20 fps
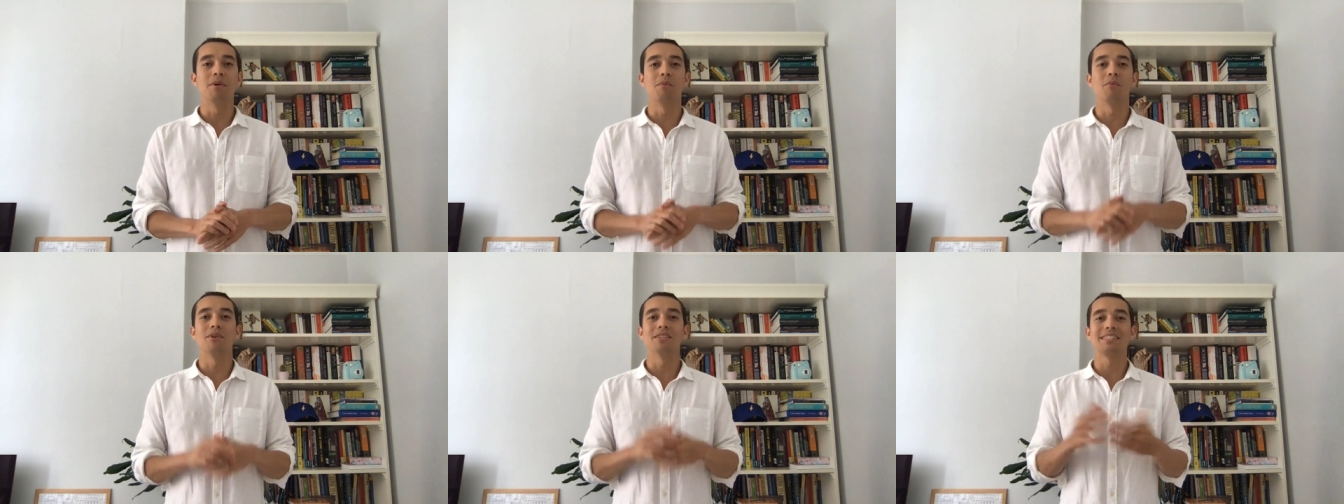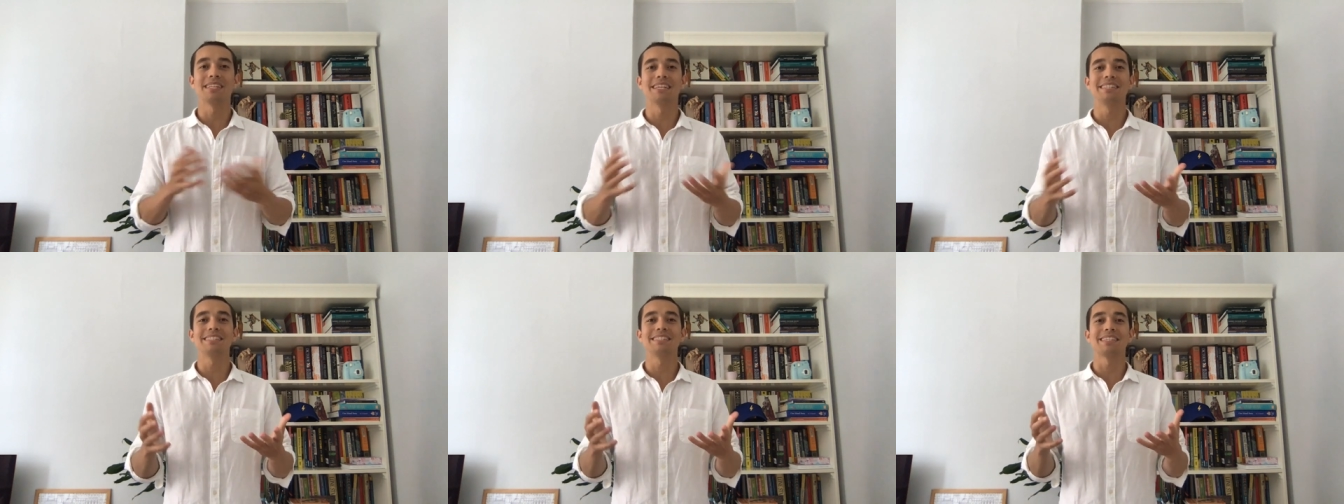and what
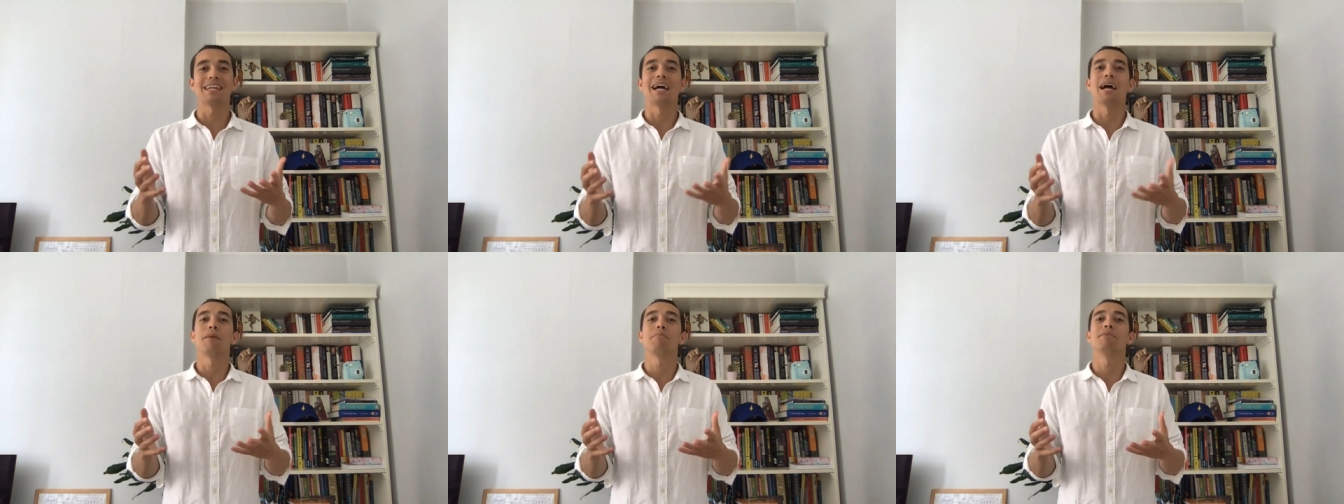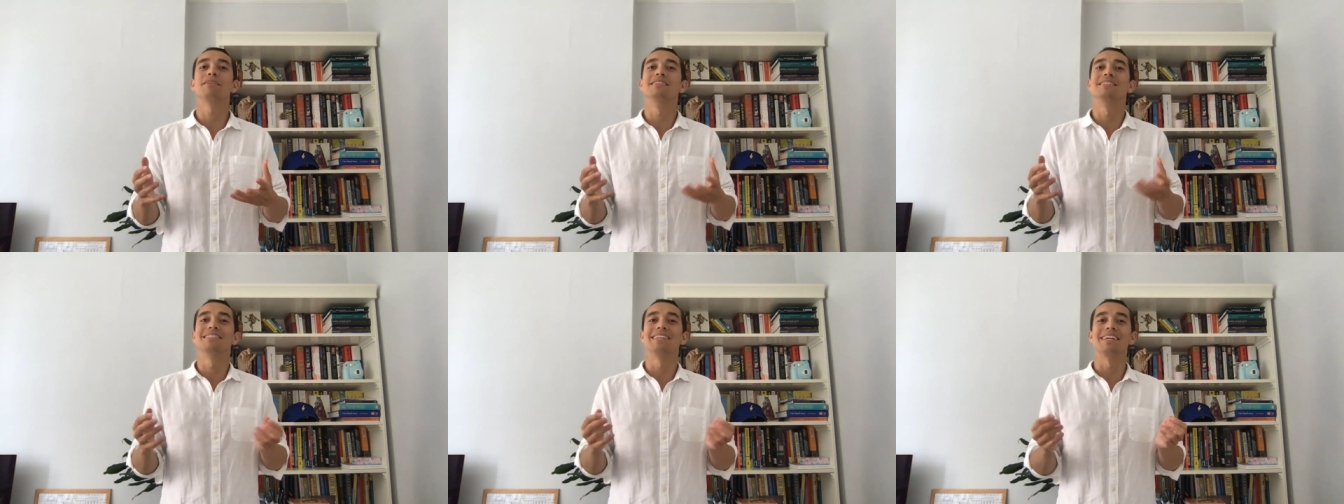tends to
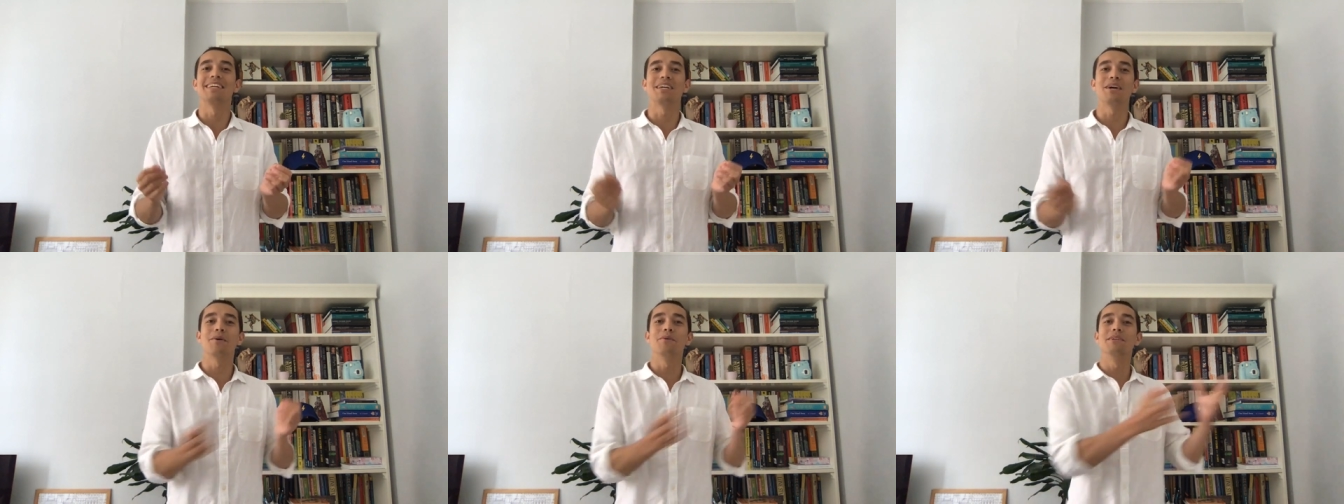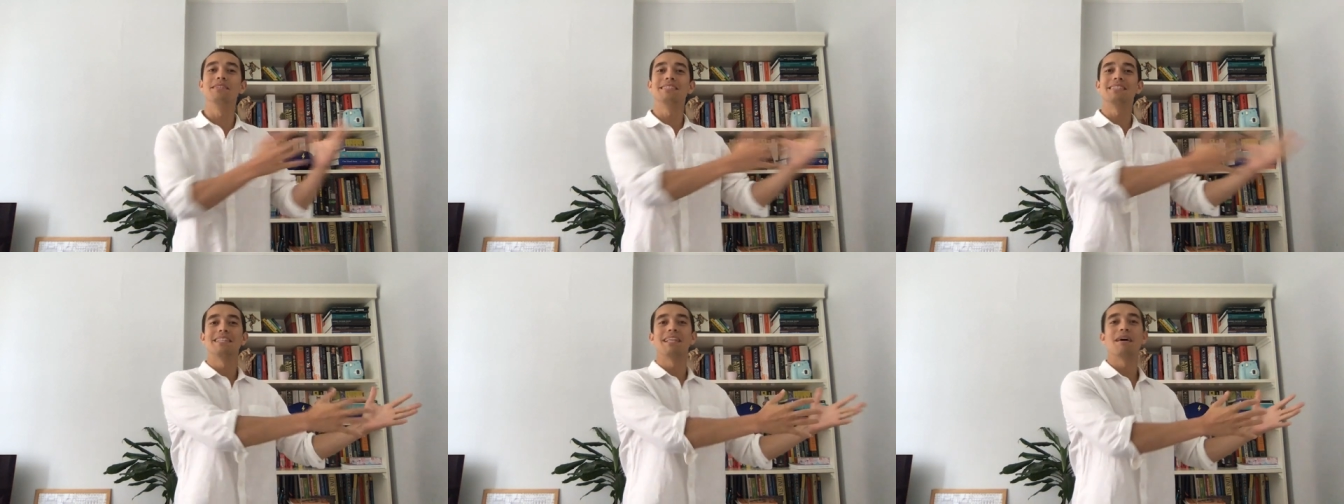happen is they go
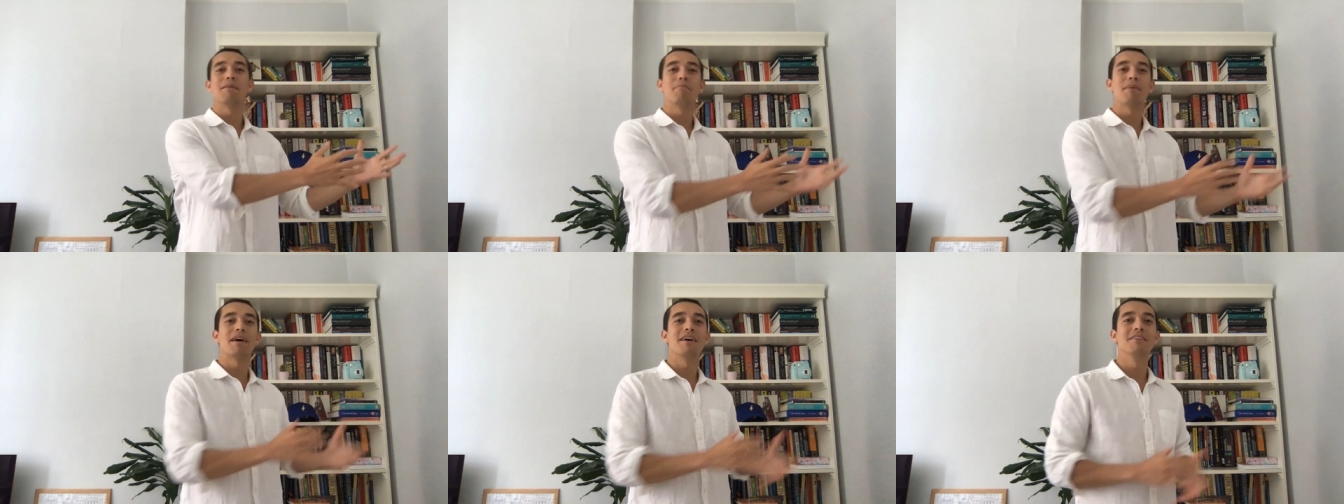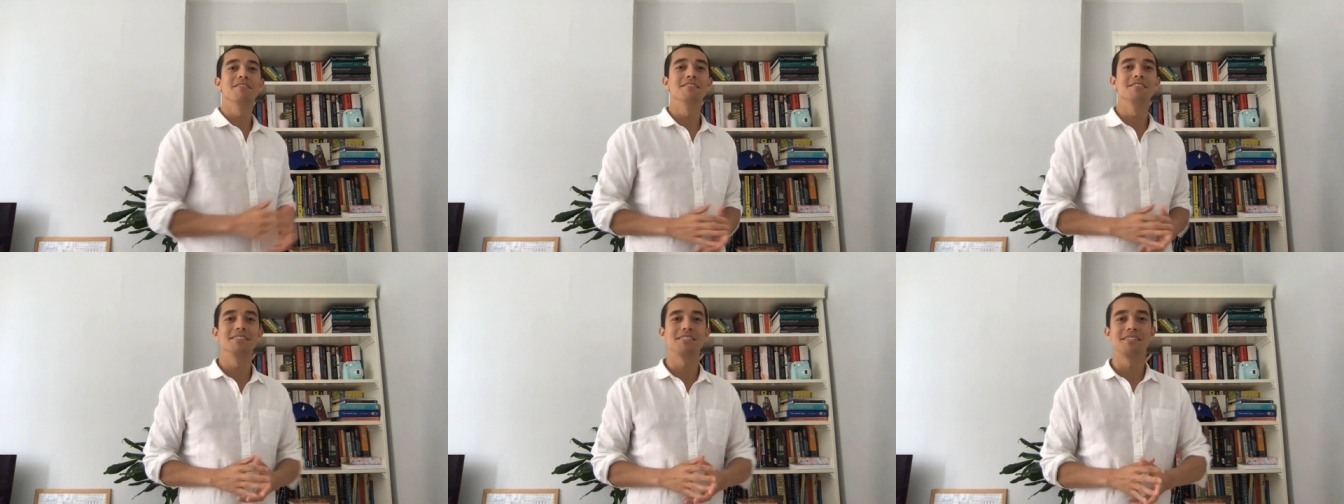into their
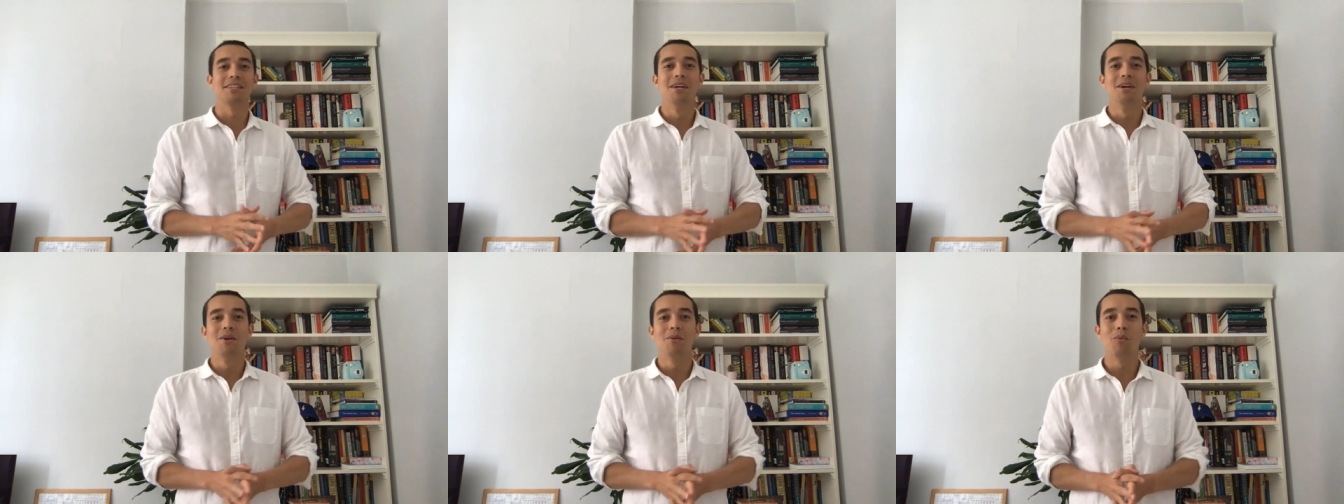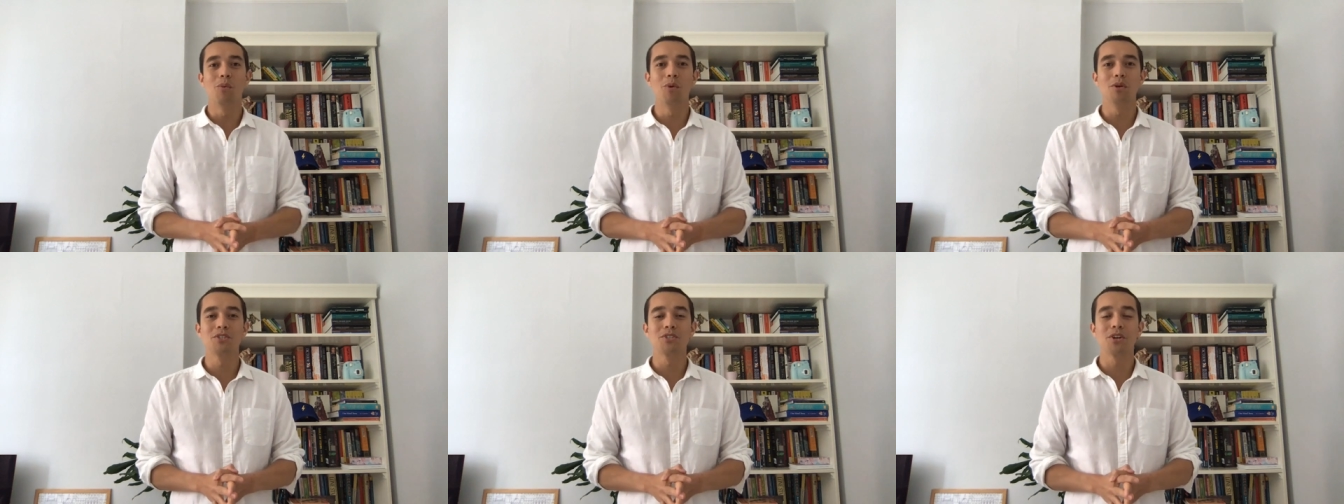parents'
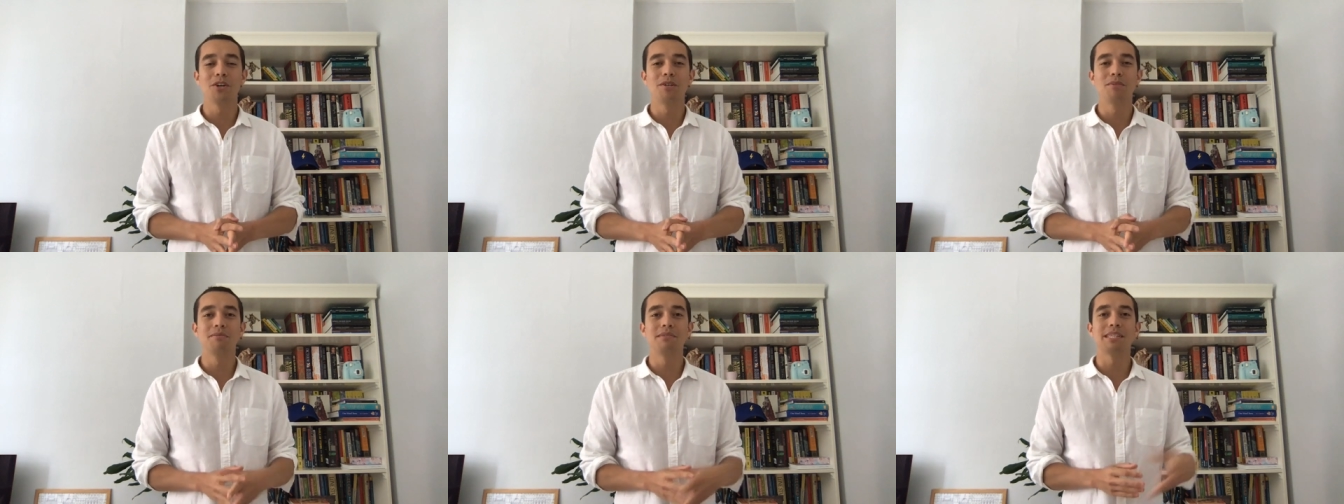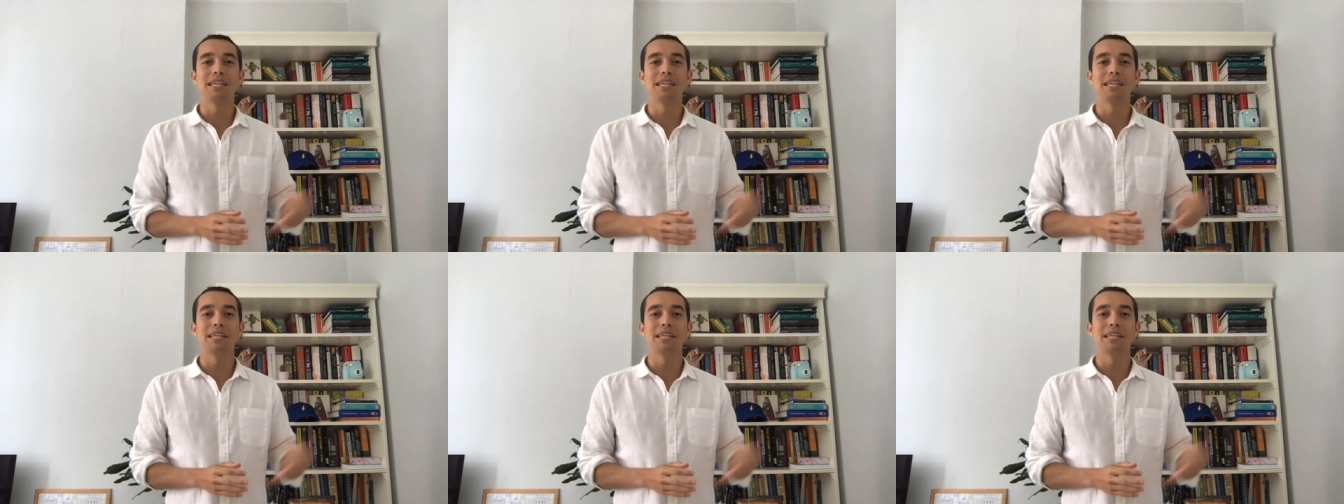wardrobes,